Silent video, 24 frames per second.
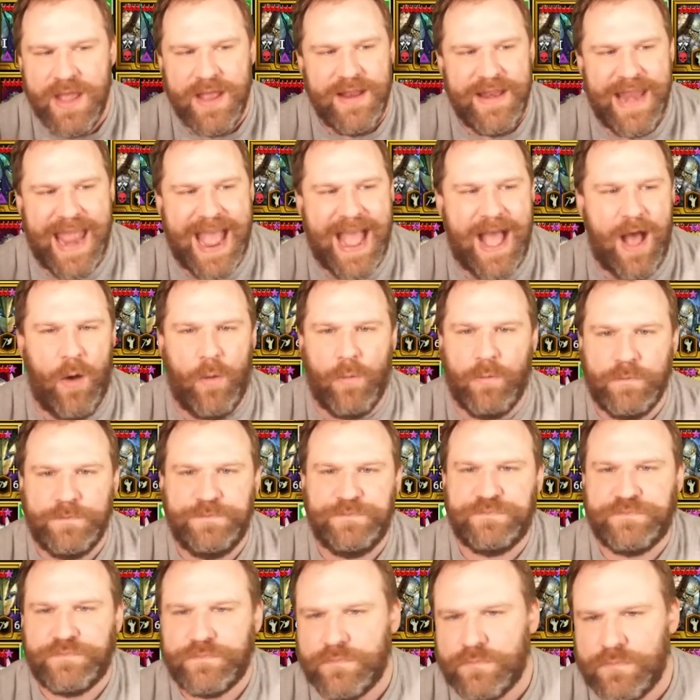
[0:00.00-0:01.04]
Now,
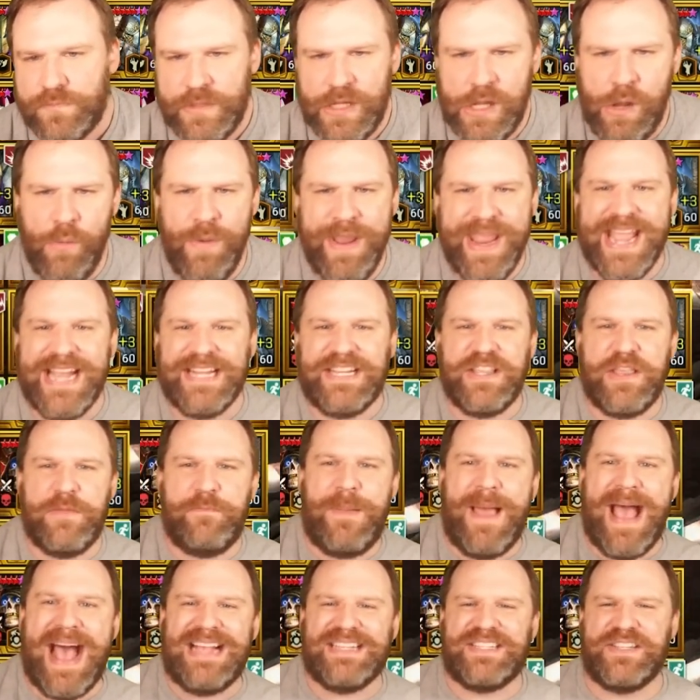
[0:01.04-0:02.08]
we get to the
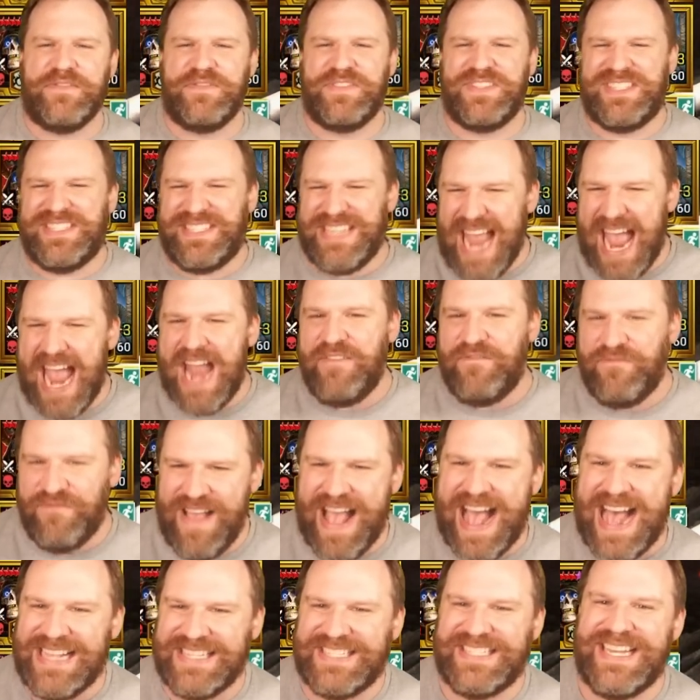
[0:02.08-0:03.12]
passive,
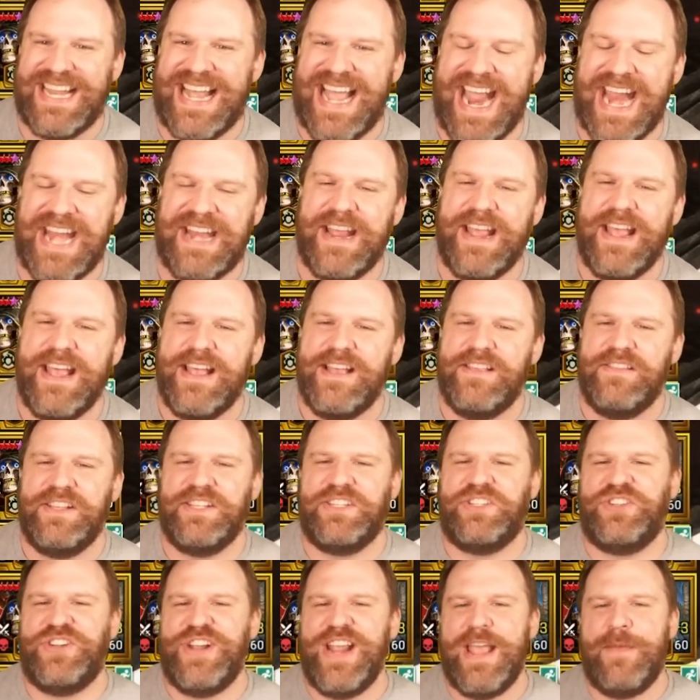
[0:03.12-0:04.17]
Steadfast Knight.
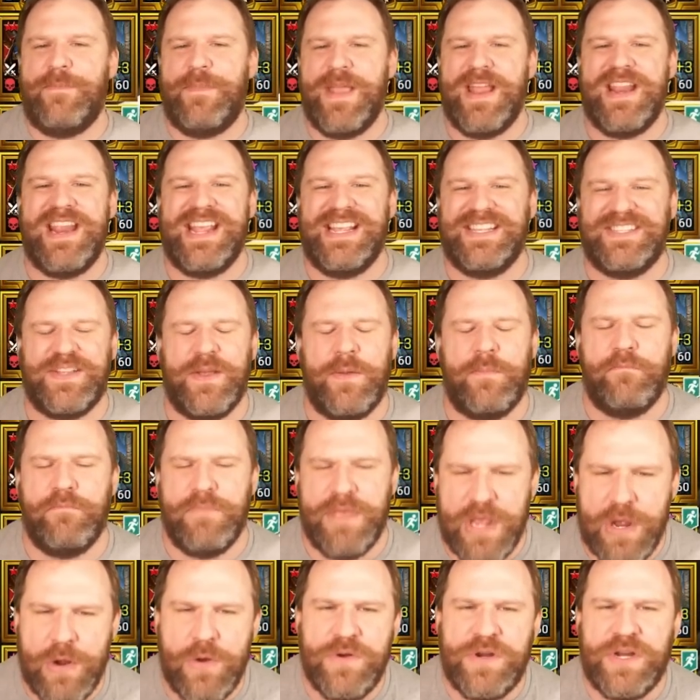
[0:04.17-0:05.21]
This champion is
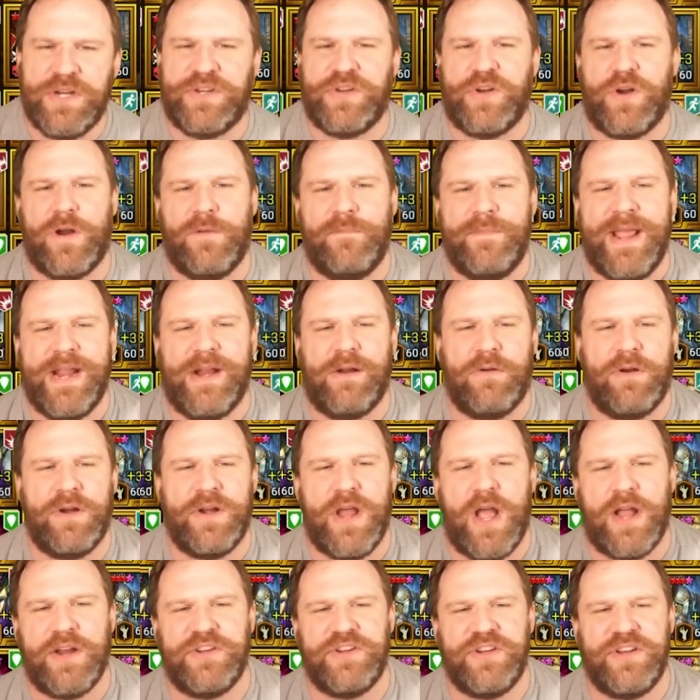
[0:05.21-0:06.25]
immune to turn meter
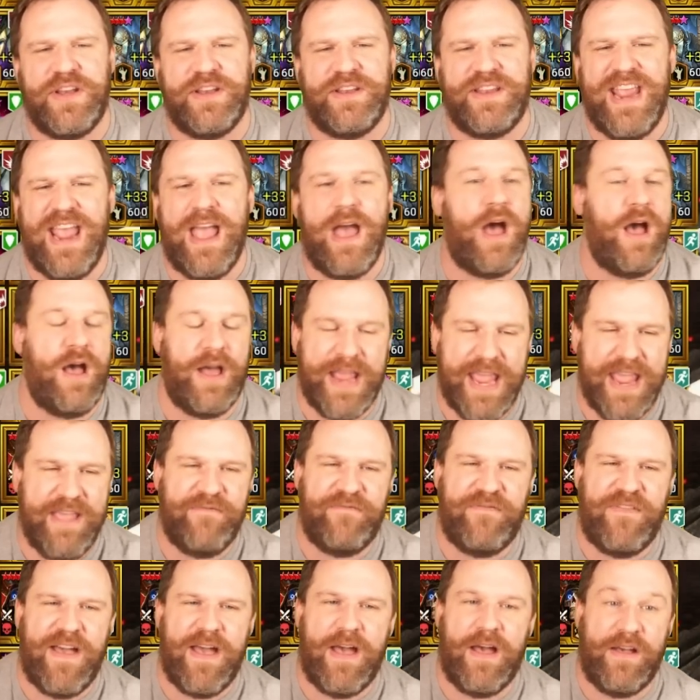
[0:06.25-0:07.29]
reduction
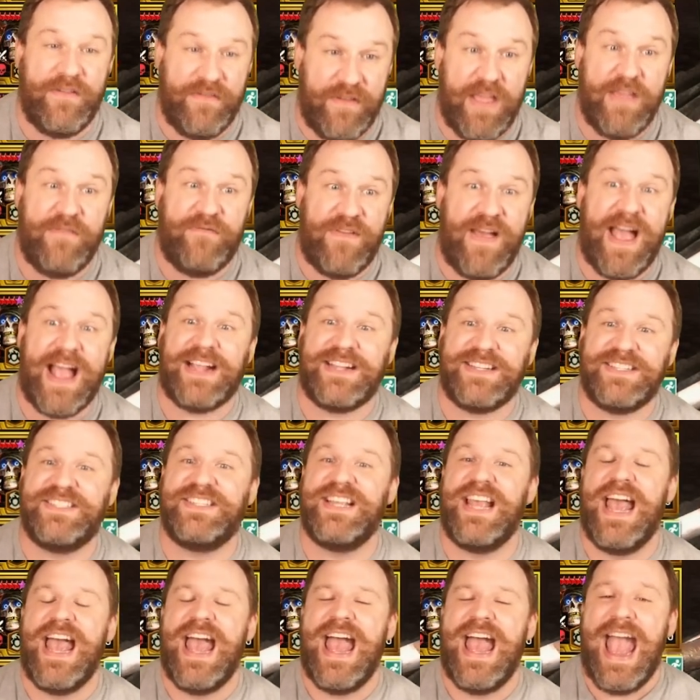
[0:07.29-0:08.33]
effects
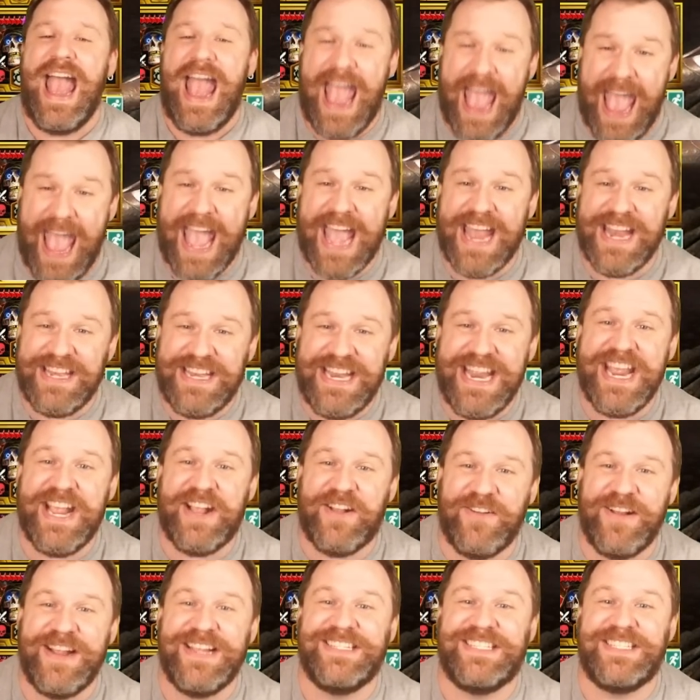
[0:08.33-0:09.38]
and
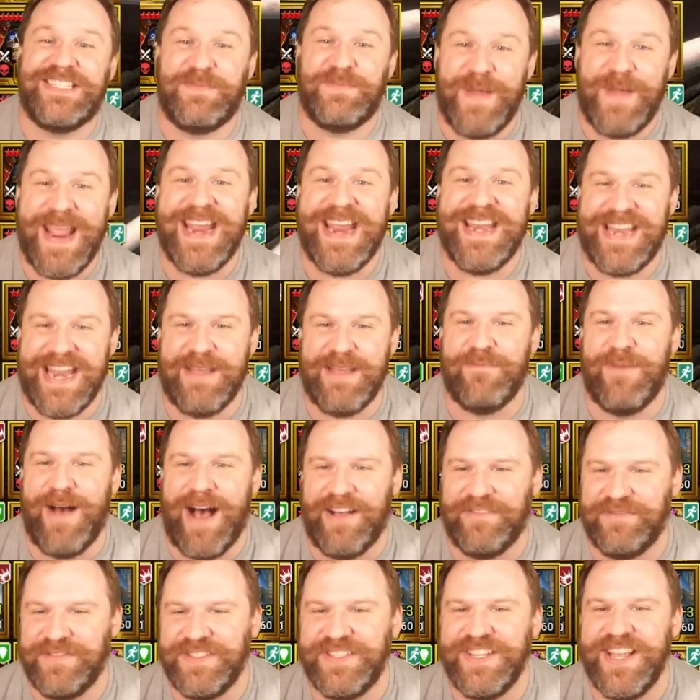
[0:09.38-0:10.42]
decreased speed
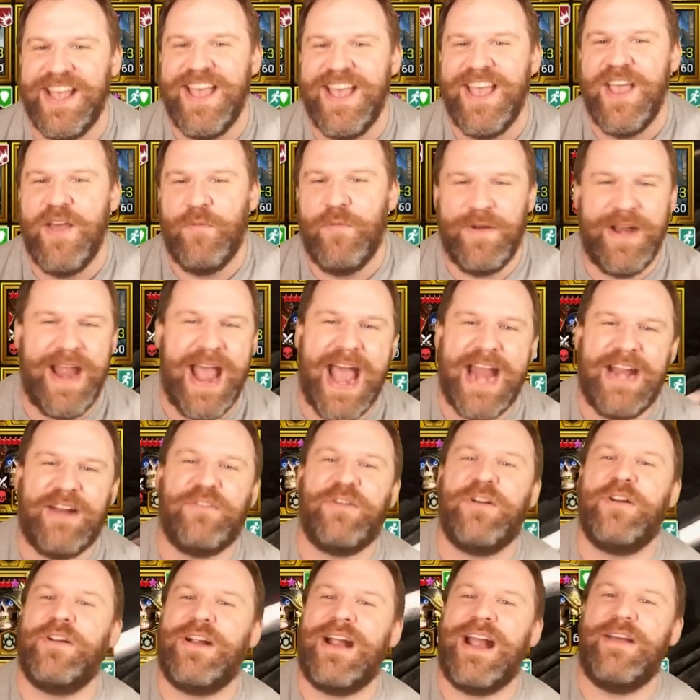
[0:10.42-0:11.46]
debuffs.
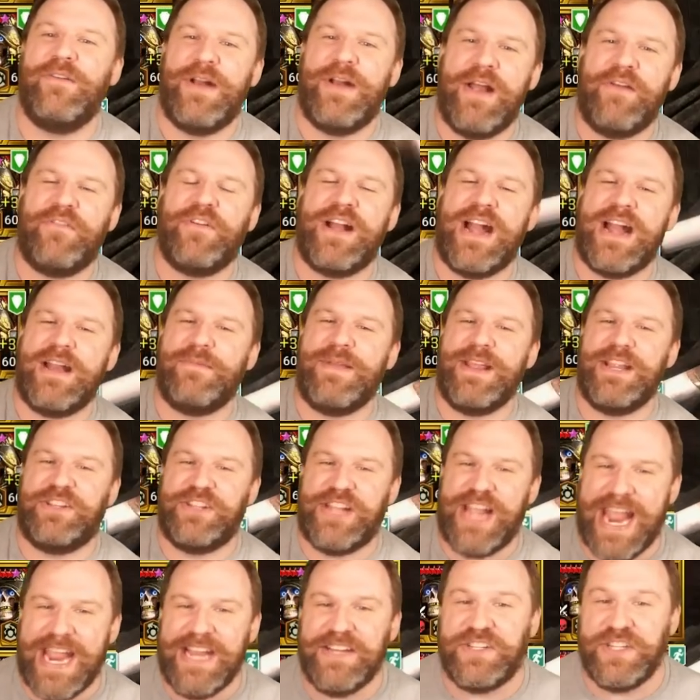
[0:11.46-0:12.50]
Whenever an enemy
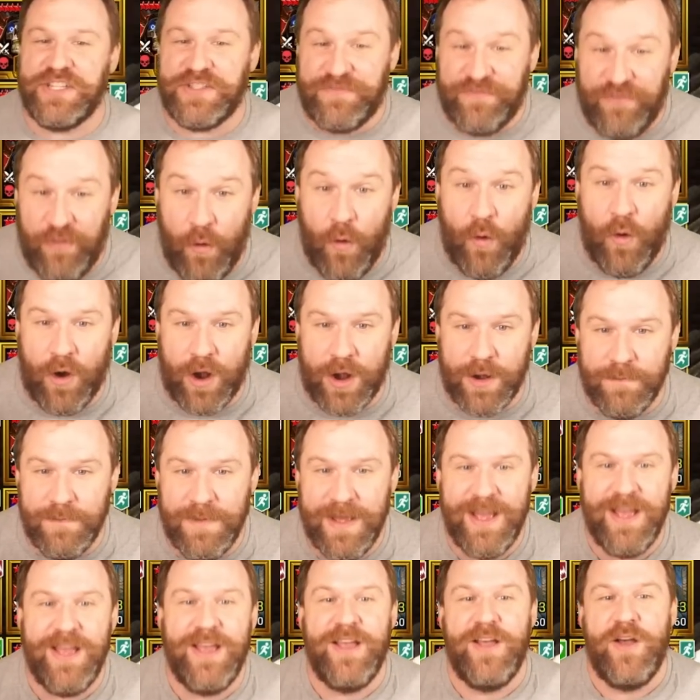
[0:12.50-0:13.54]
changes form
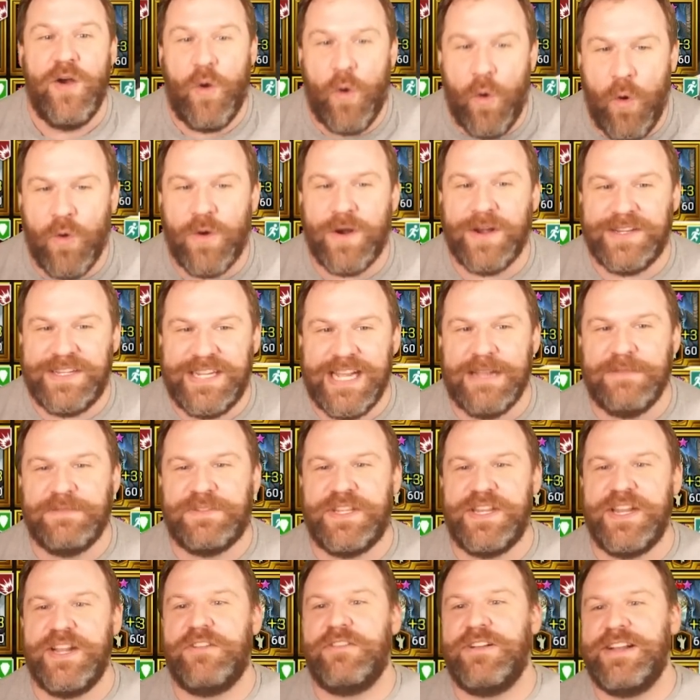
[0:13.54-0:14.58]
or attempts
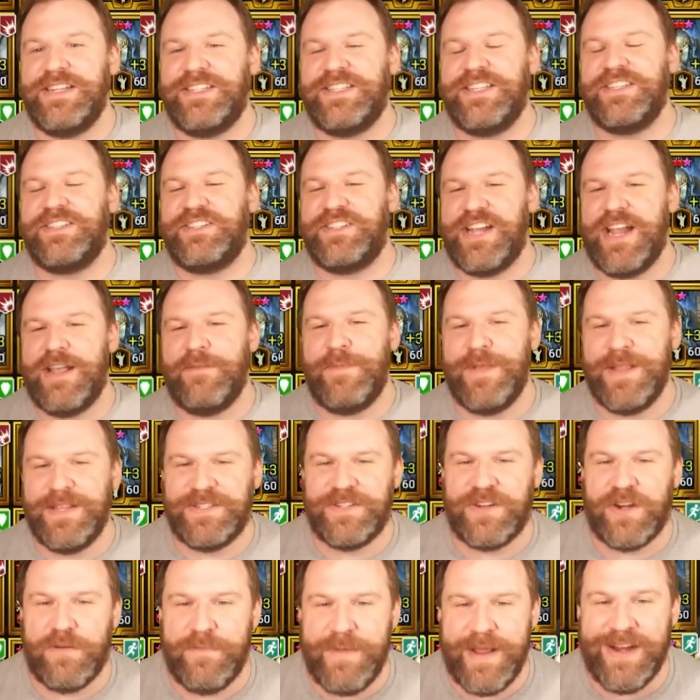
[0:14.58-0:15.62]
to decrease this champion's
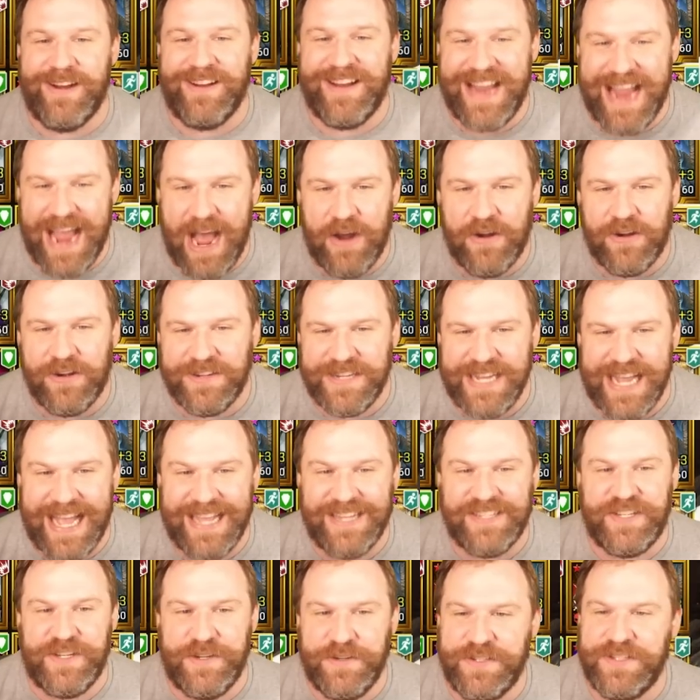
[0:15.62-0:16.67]
turn meter,
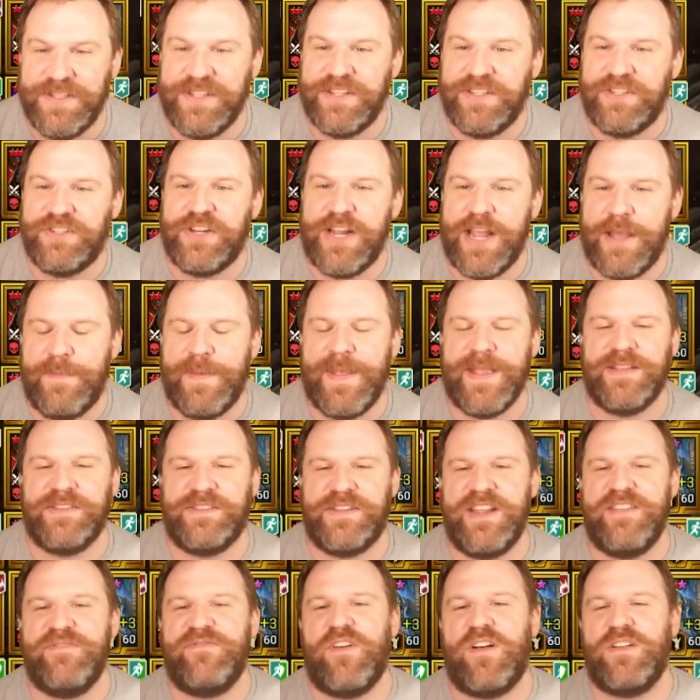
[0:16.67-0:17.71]
counterattacks using this champion's
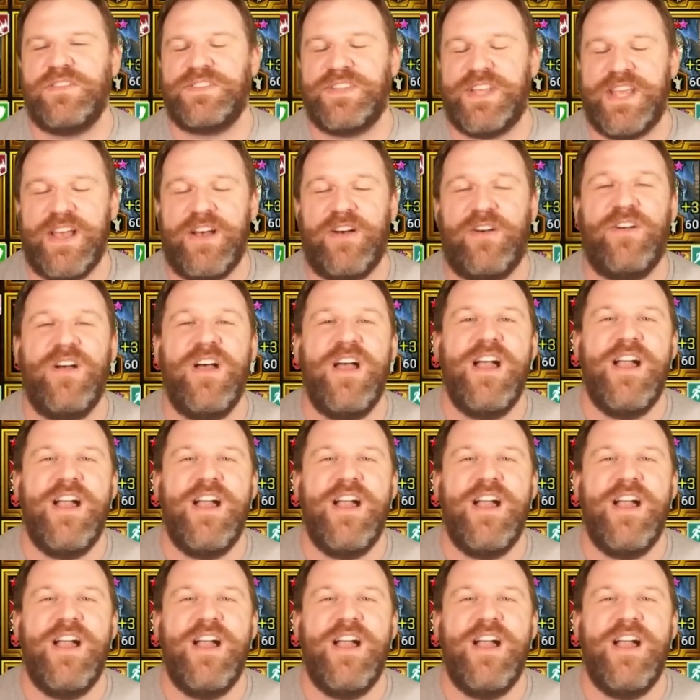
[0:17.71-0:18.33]
default skill.